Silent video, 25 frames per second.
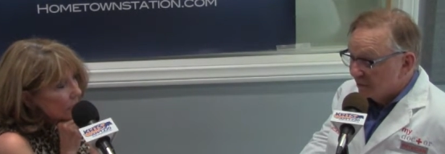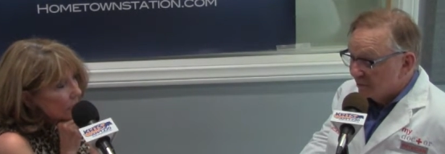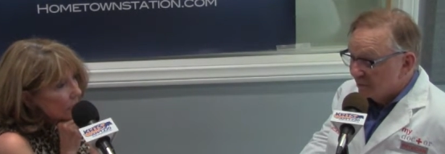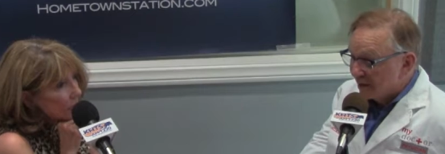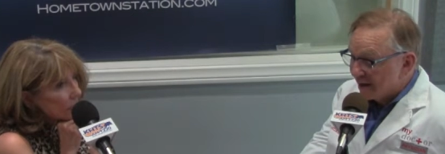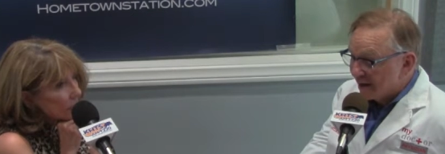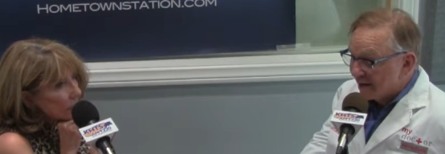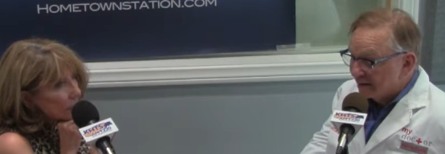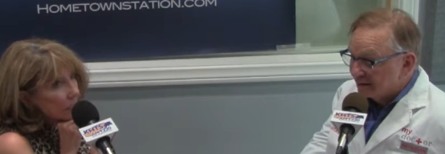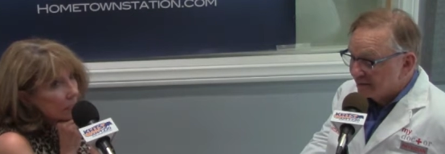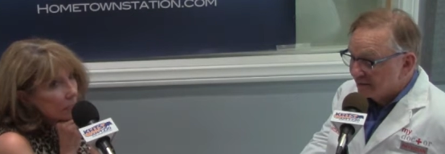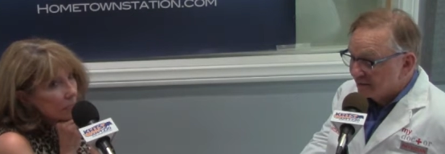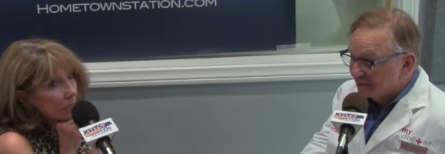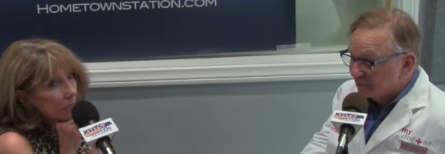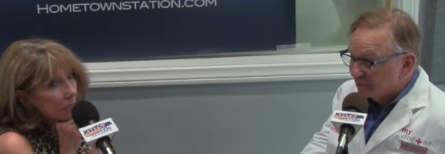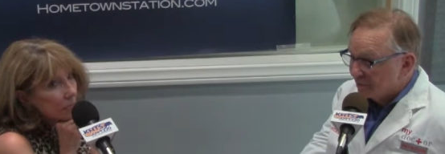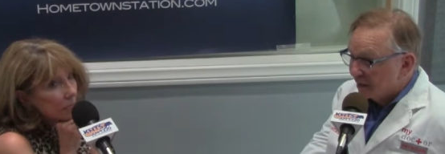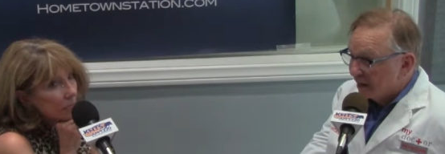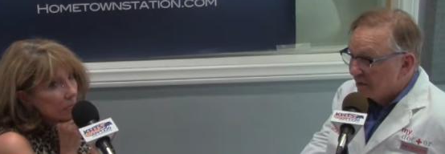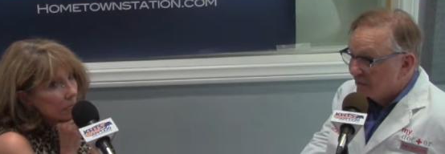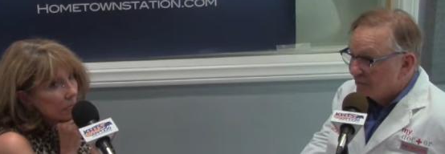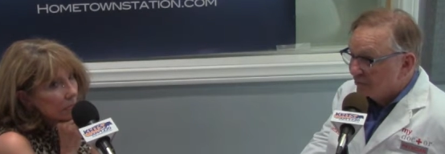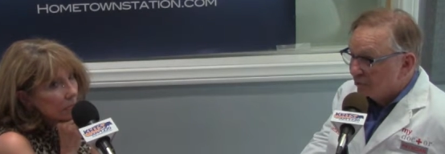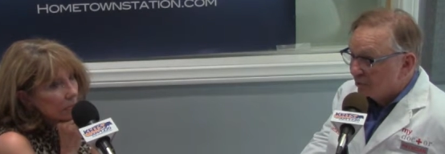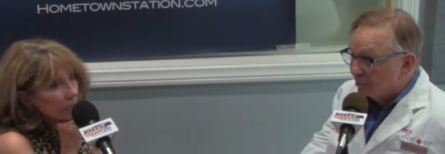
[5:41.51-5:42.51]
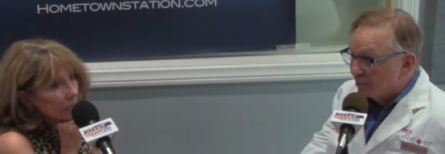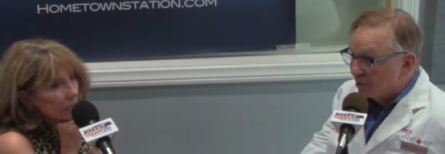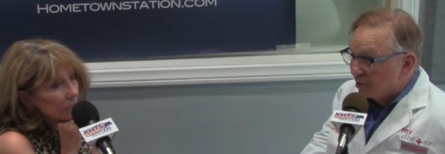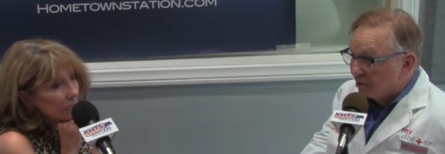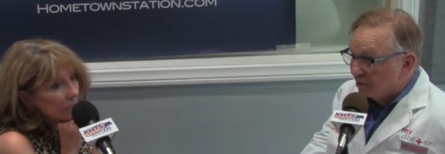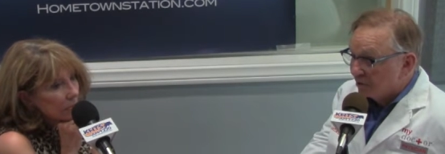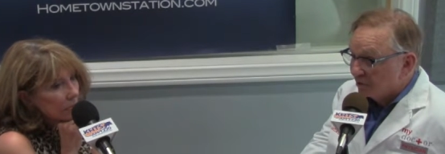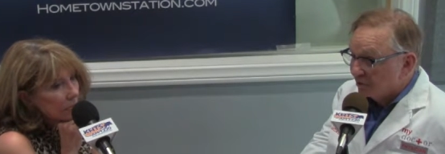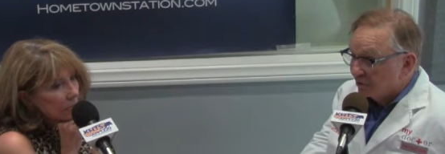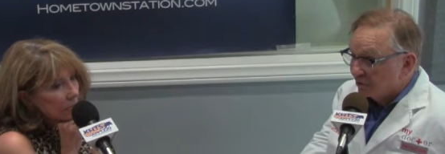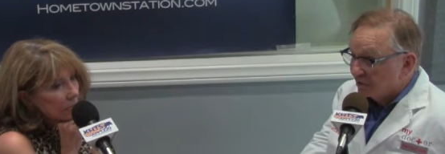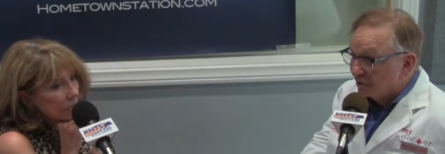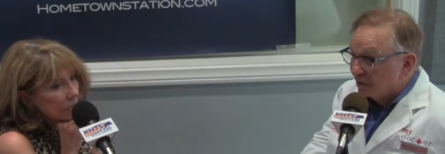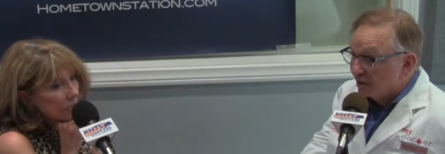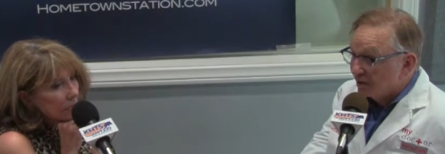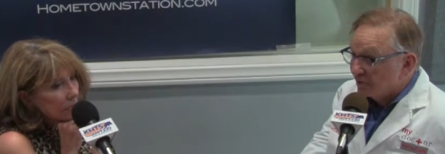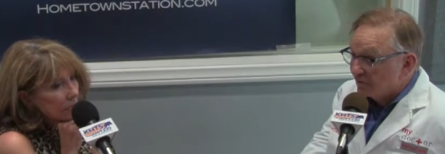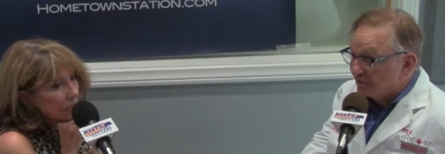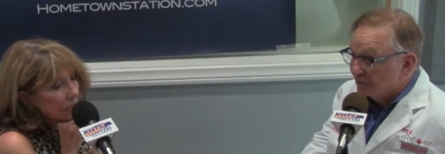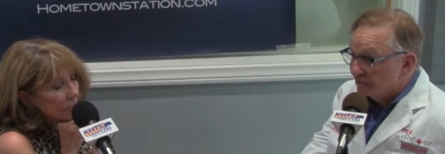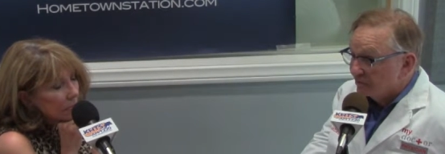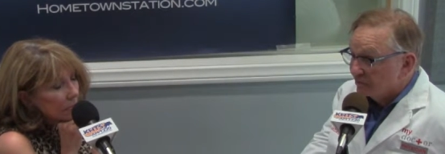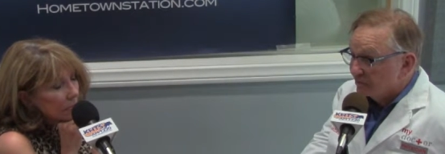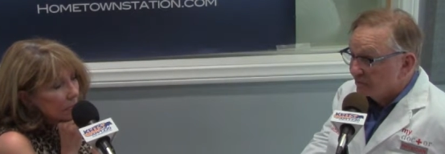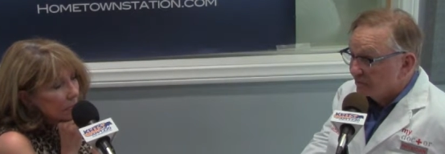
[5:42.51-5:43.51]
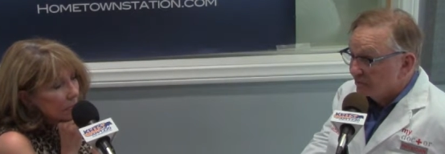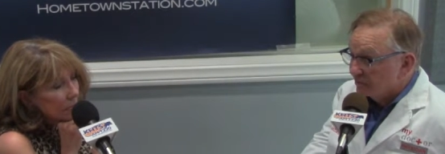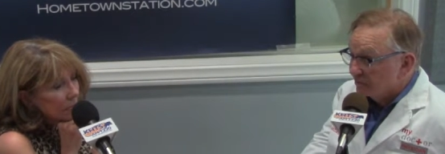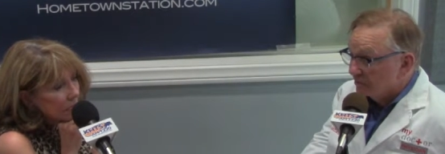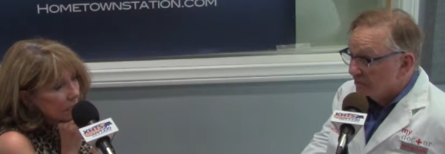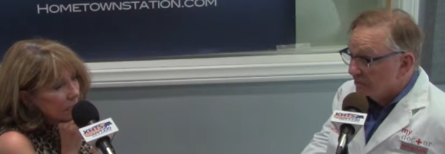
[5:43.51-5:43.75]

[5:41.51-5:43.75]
Speaker 1: get past this painful part of your life.